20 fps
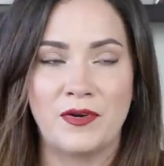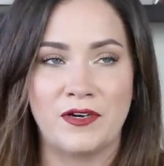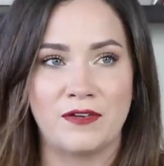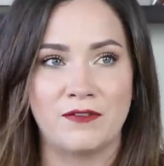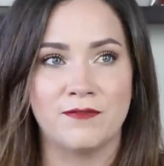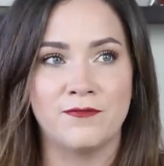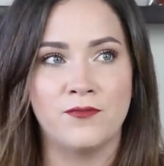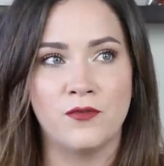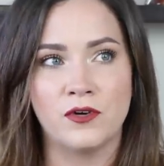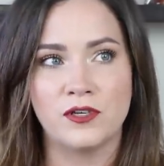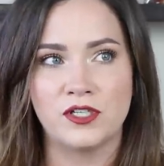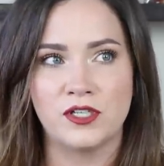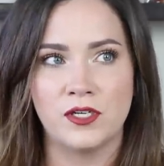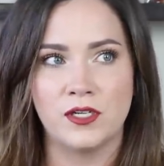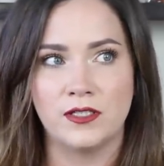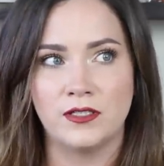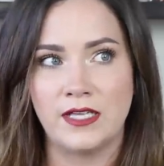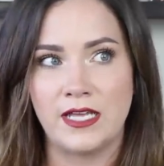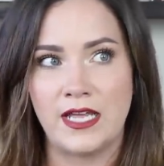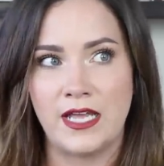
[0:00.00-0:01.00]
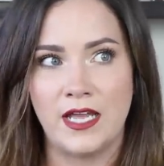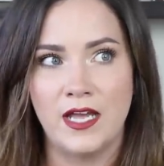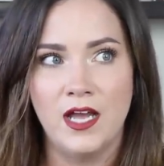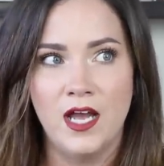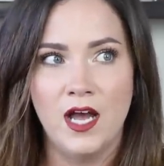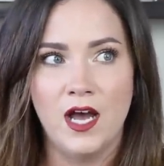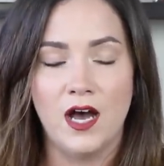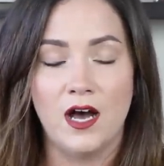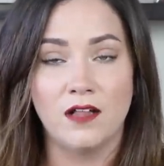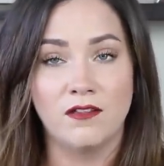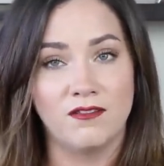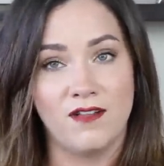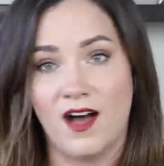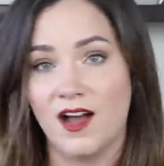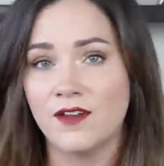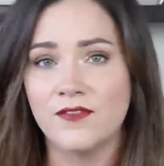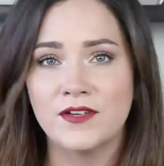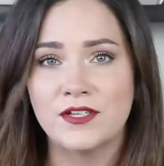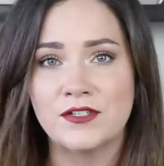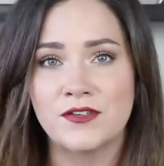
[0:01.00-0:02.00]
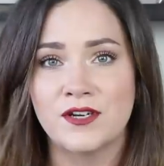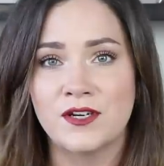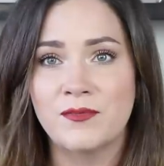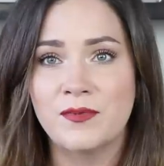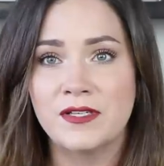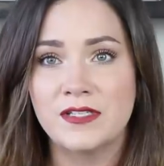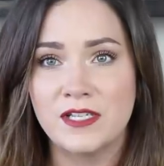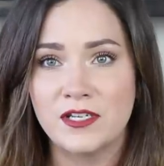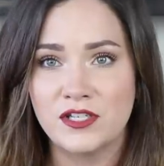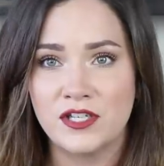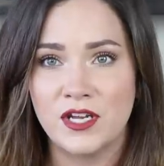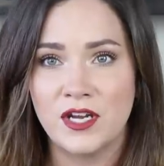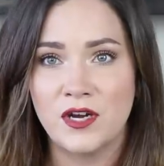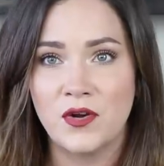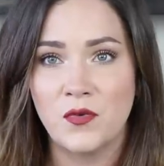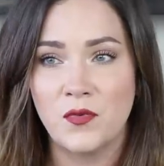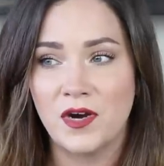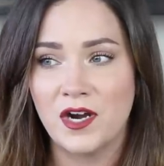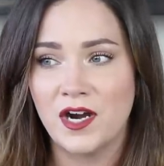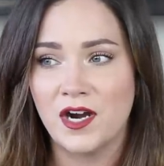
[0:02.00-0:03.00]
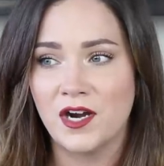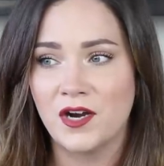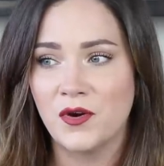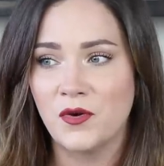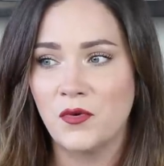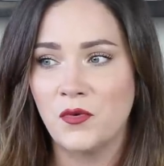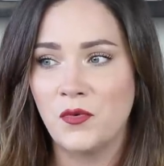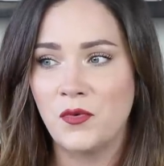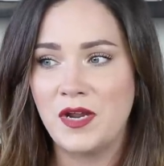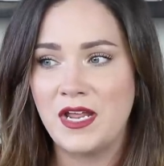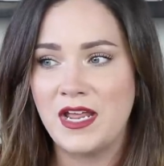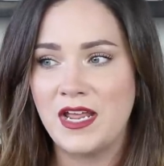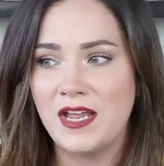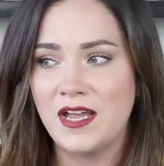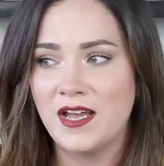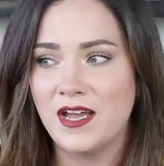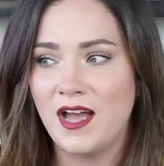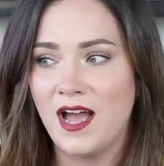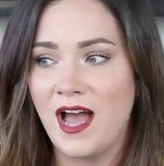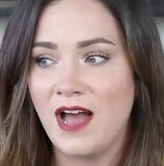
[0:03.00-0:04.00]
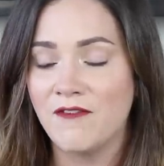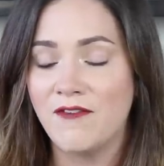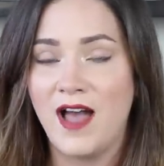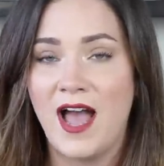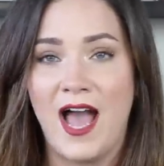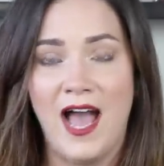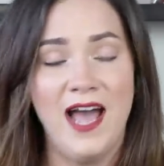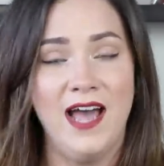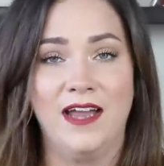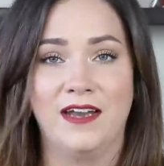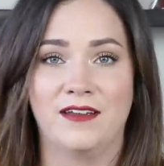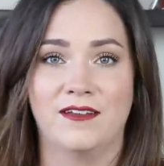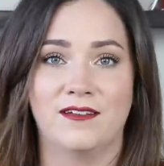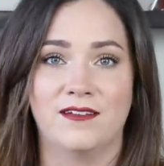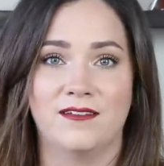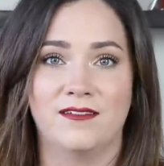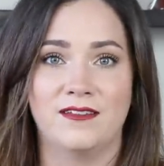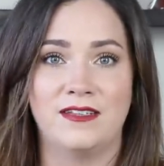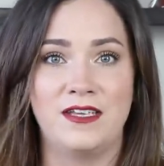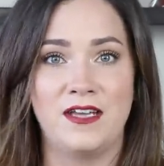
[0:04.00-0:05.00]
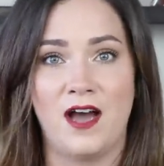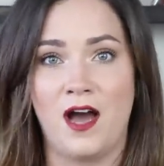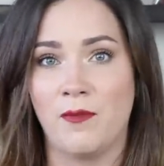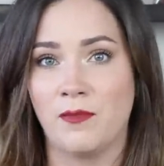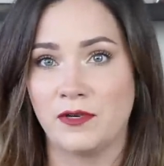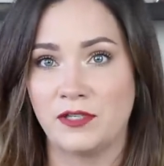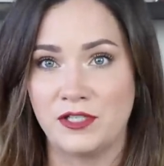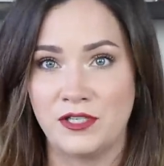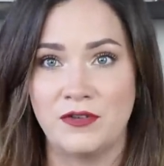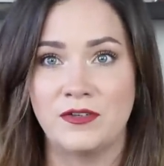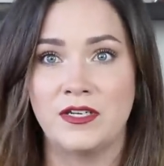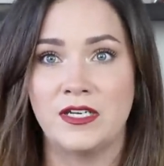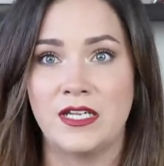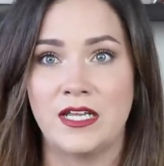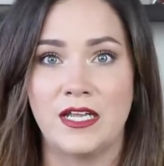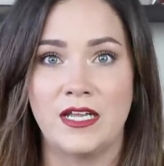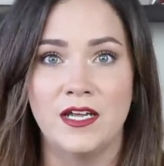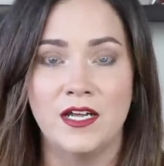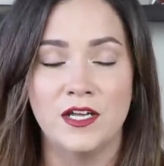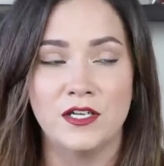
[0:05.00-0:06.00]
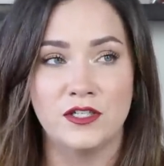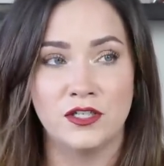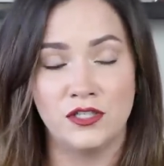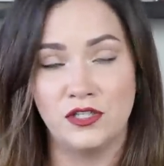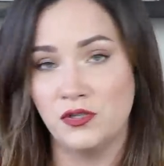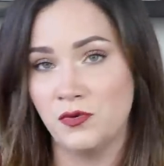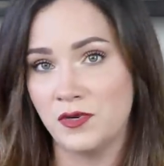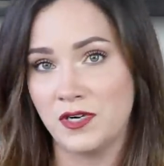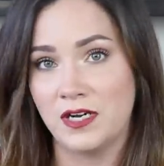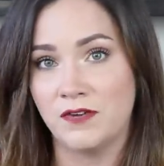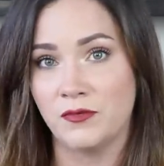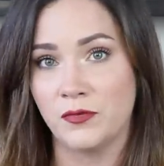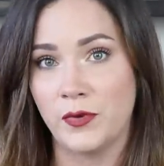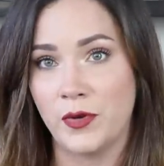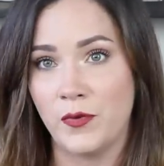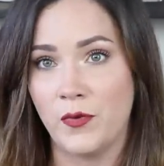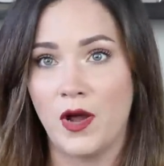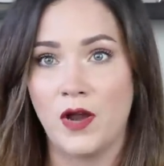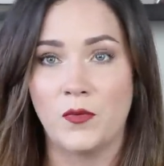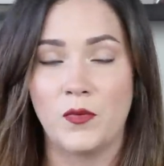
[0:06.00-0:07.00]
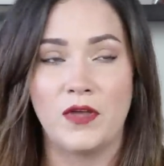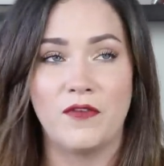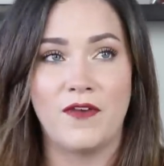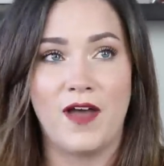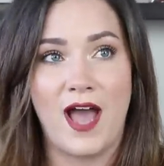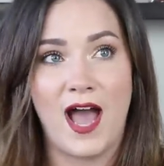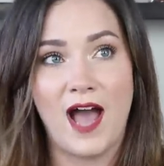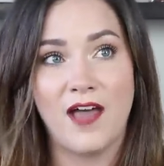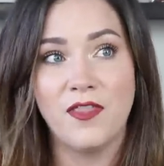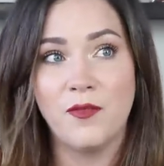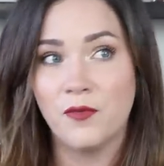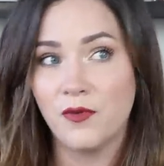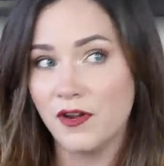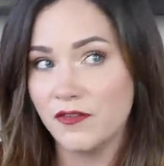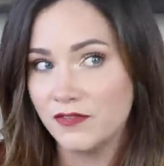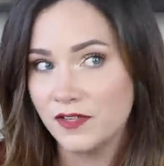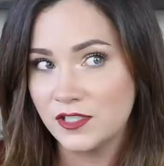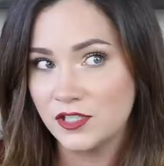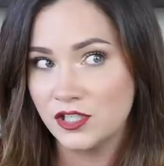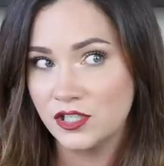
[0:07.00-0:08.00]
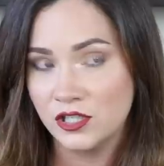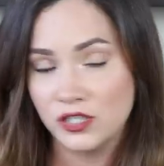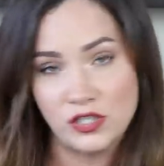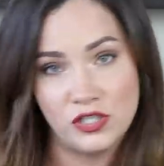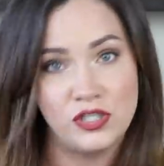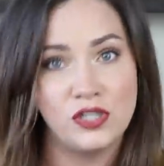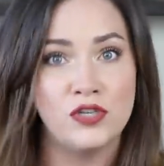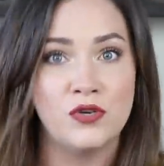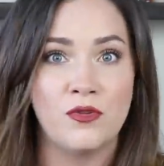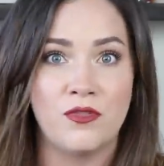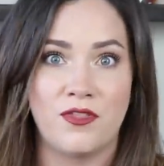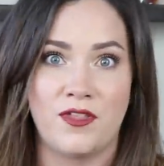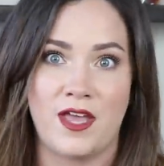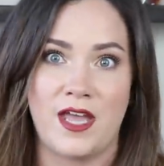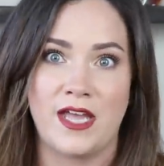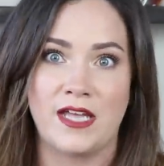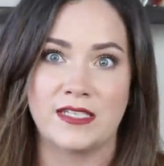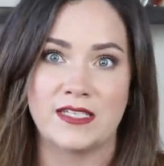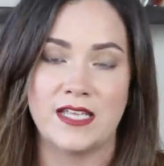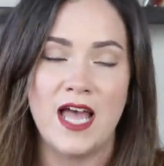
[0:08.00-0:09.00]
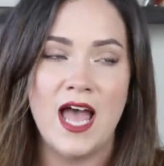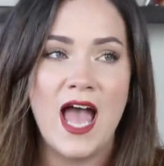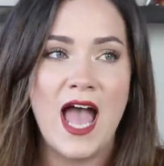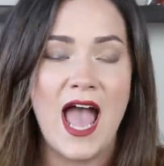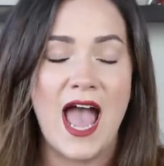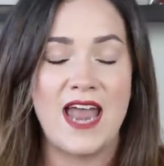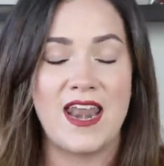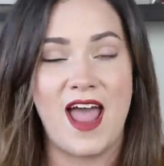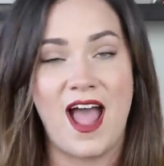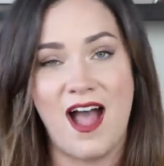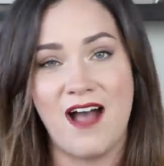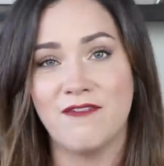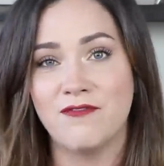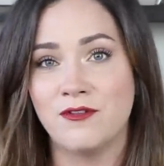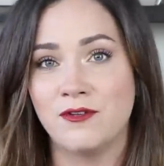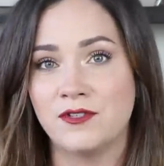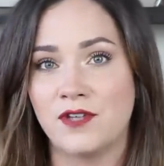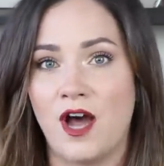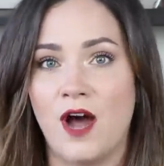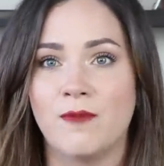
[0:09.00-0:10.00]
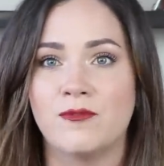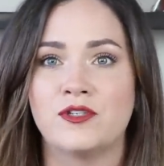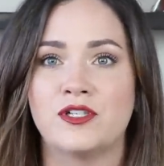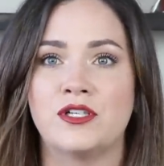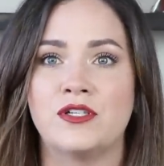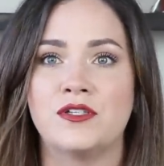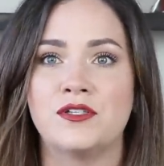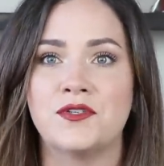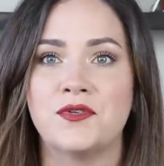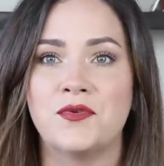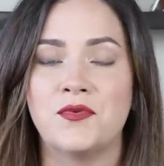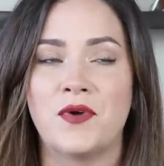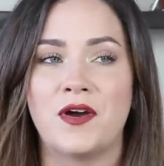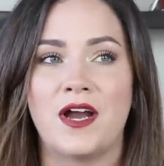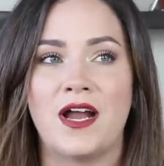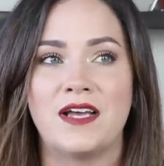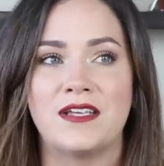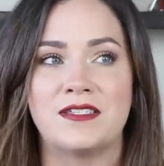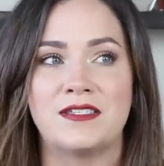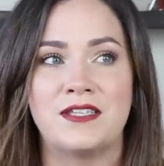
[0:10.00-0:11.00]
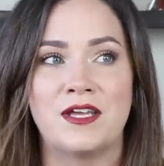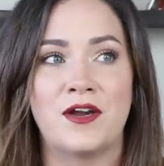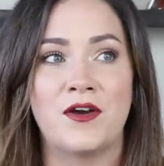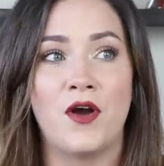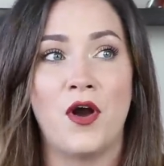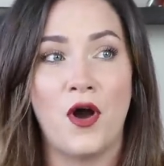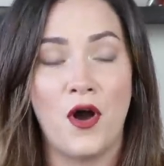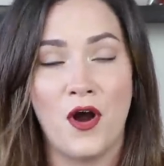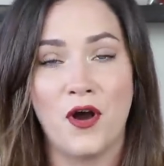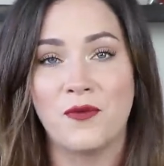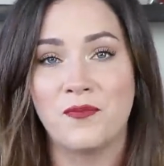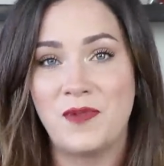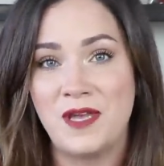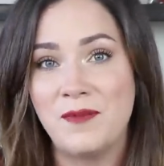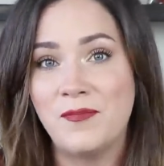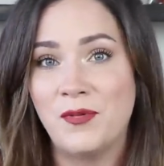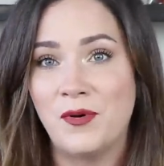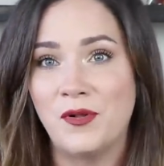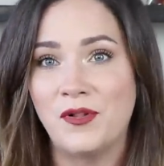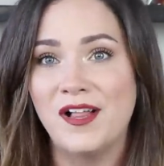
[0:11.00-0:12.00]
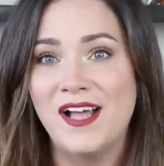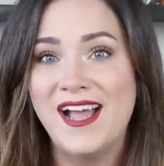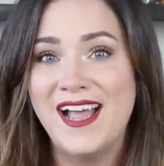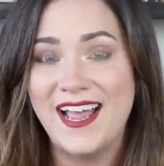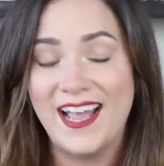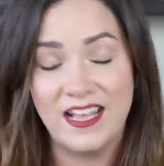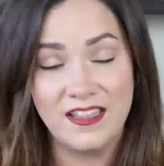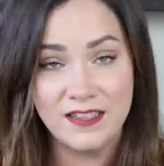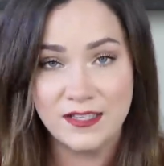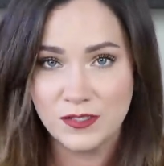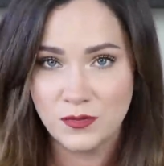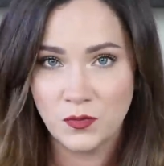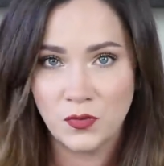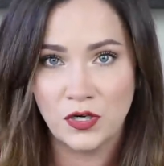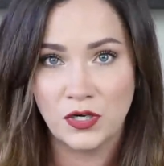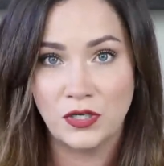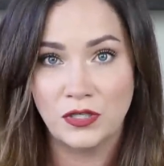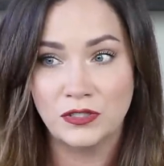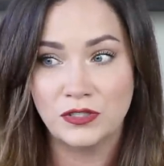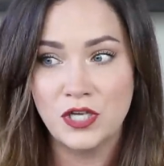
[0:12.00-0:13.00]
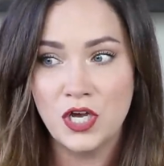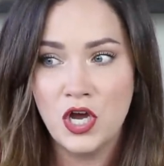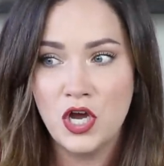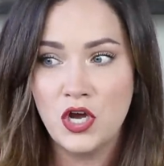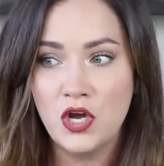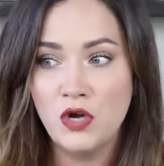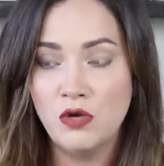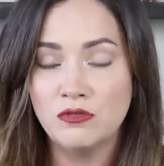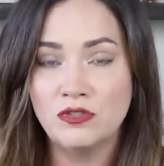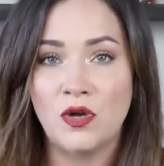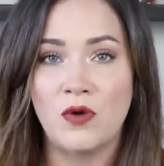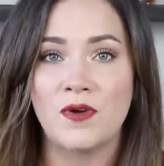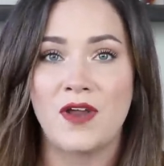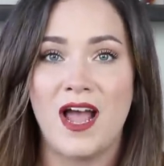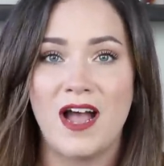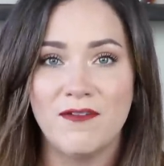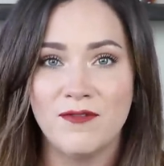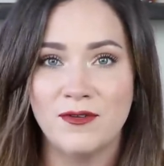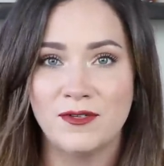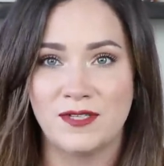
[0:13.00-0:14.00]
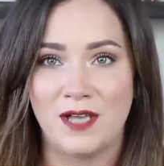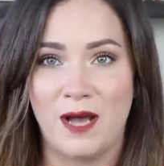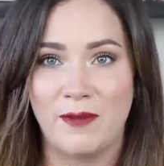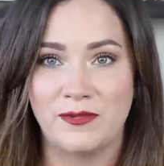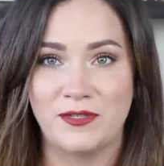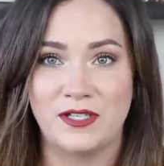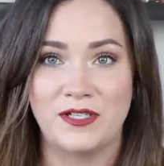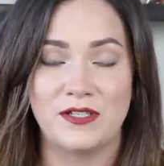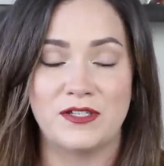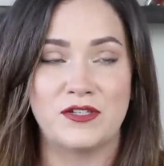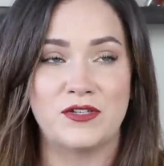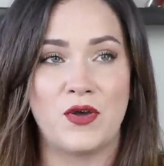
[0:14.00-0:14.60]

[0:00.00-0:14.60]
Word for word: But unfortunately, a lot of us are in a position where we have had the opportunity to do whatever we want. We've had the privilege to do things and have those options whereas there are people in this world who don't have those options.